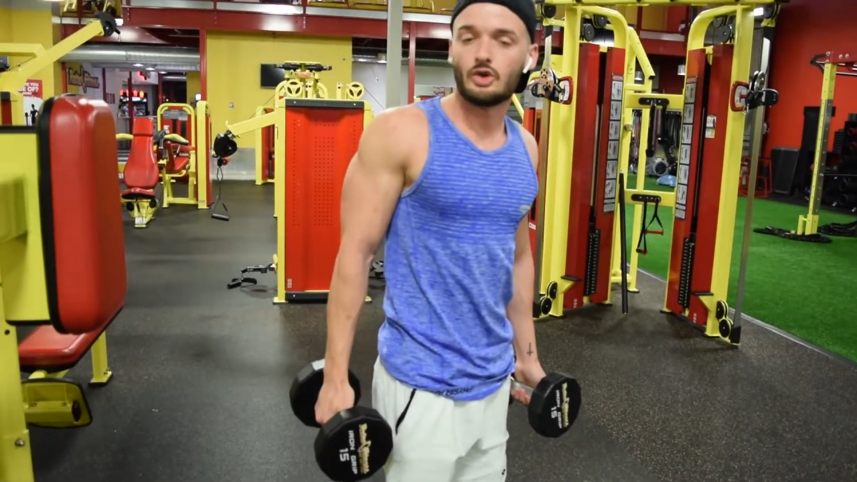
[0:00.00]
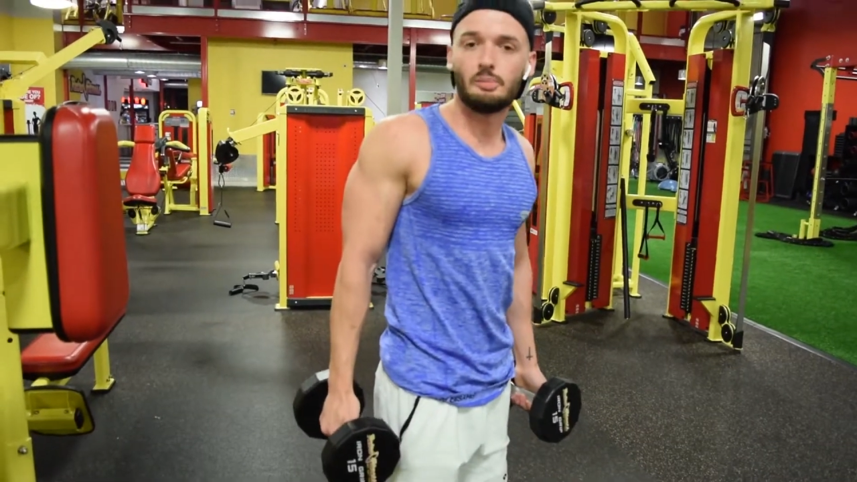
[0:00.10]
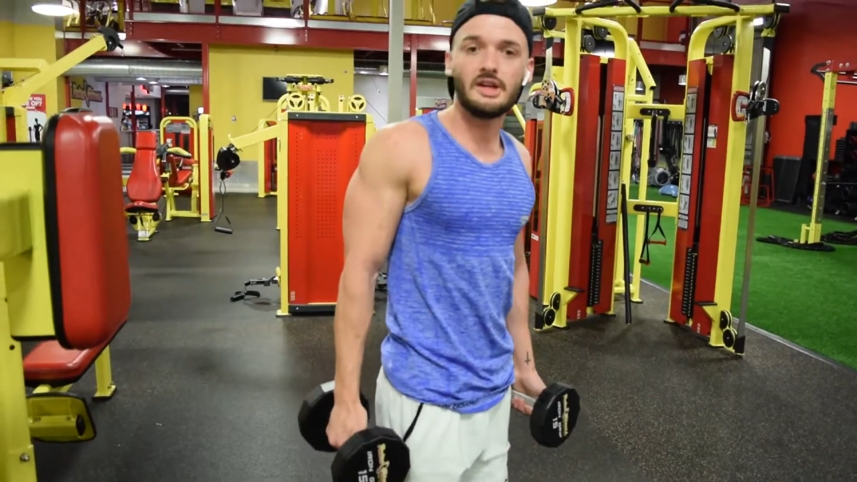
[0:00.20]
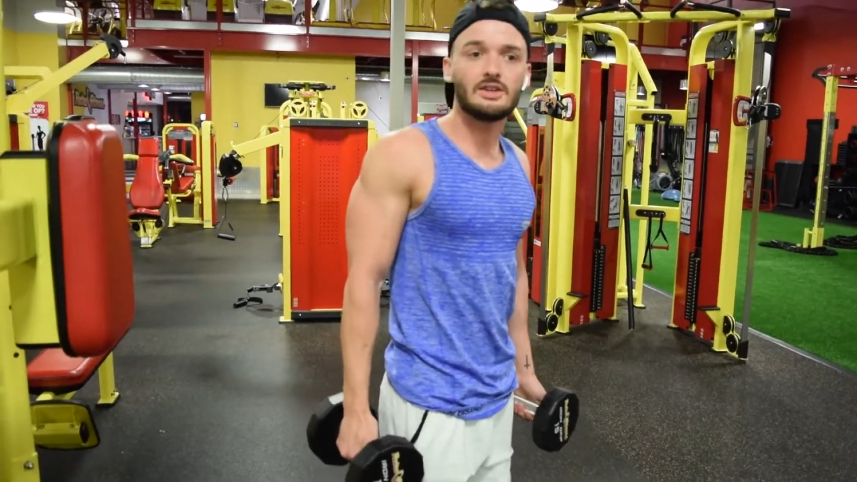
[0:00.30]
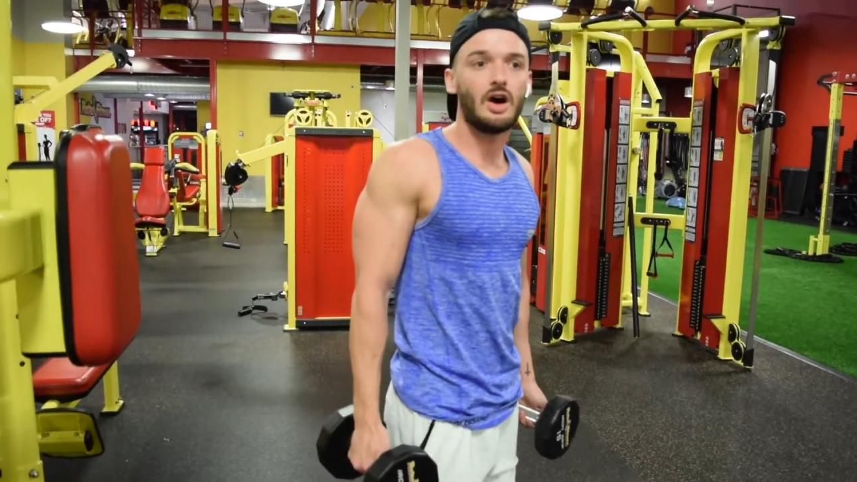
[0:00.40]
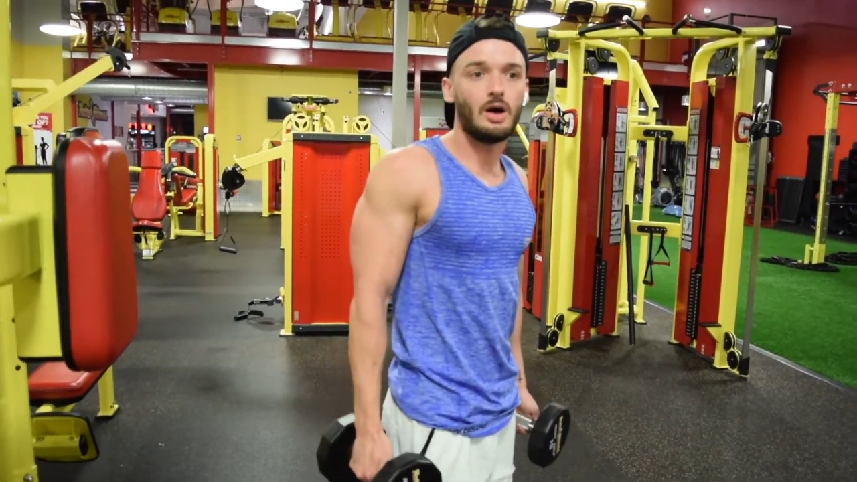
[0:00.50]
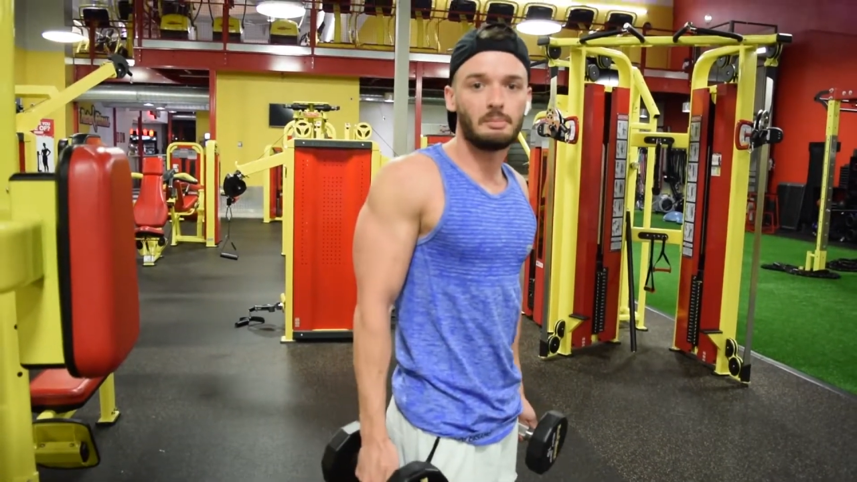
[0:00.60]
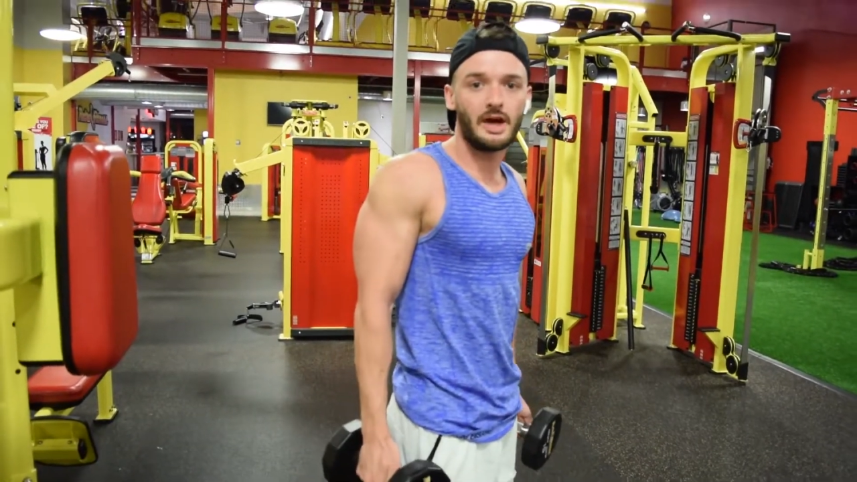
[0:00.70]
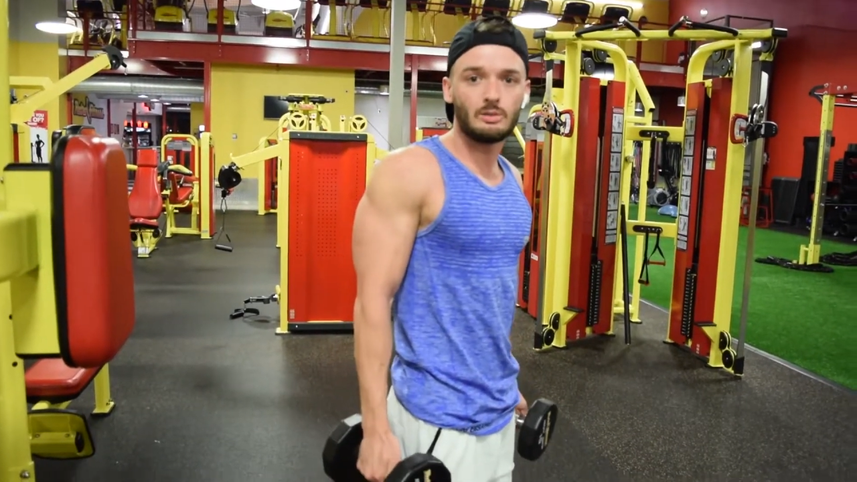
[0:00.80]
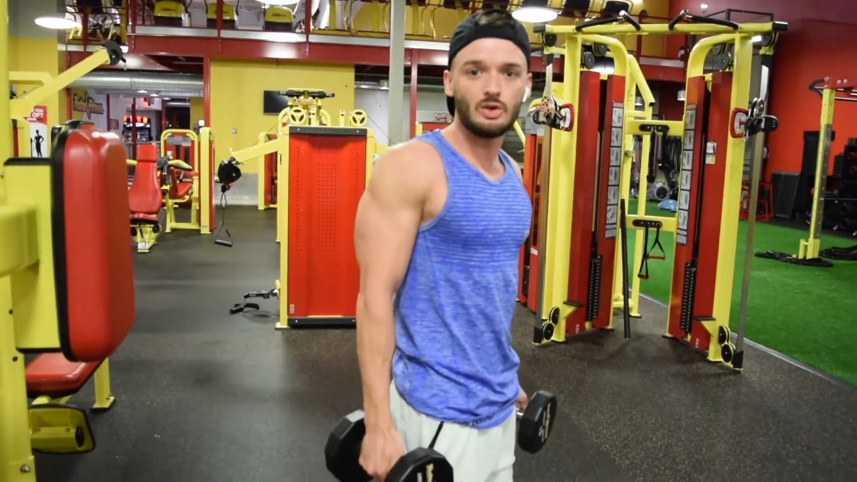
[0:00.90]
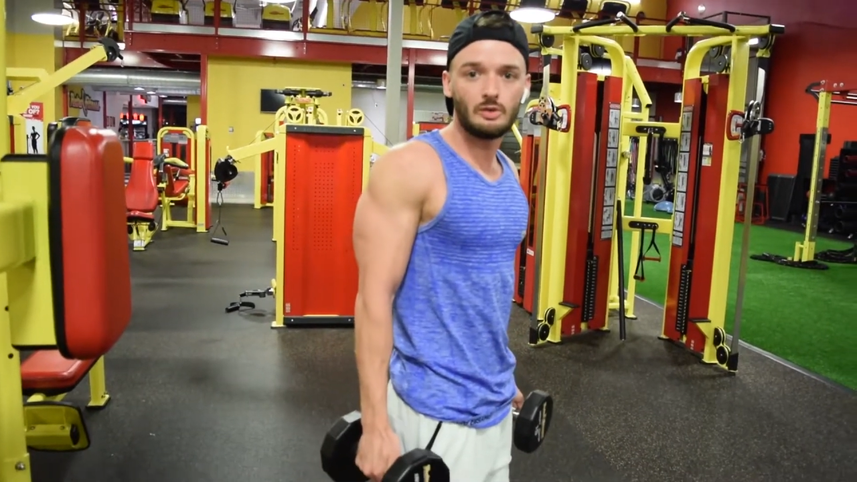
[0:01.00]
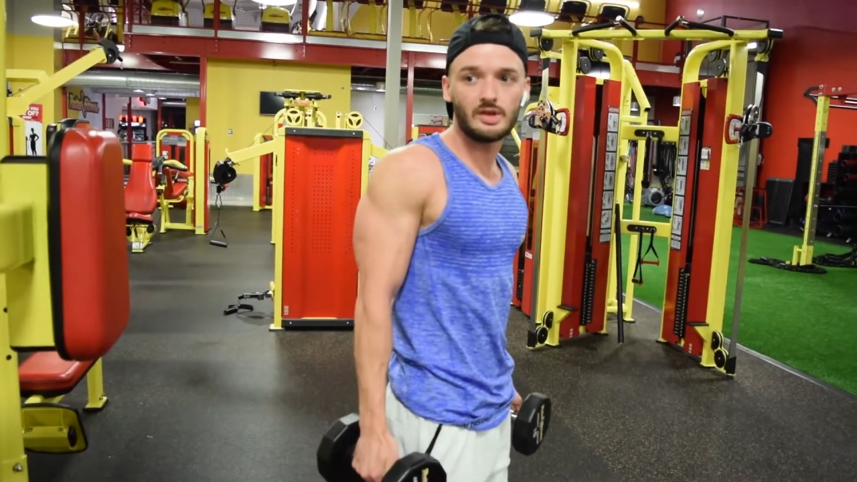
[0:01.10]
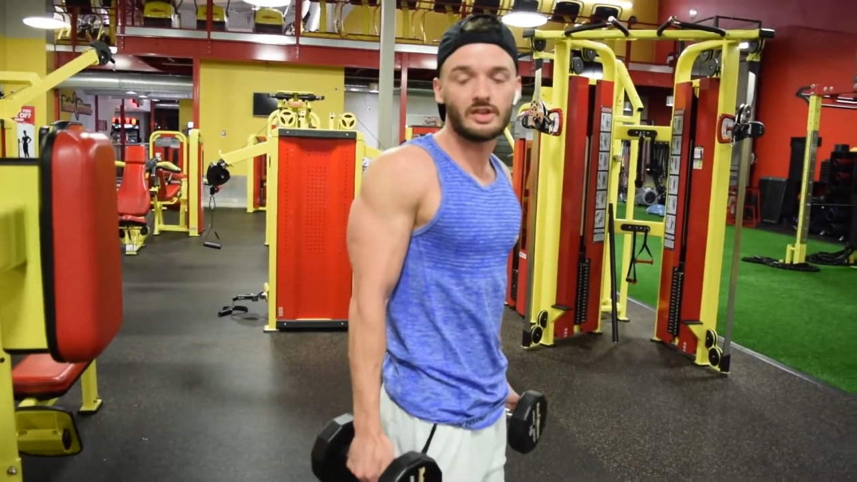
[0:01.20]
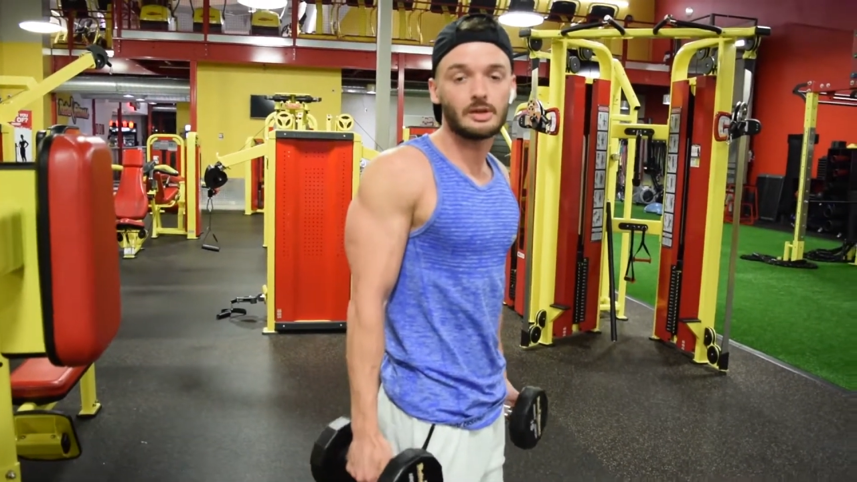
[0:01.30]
your big compound movements,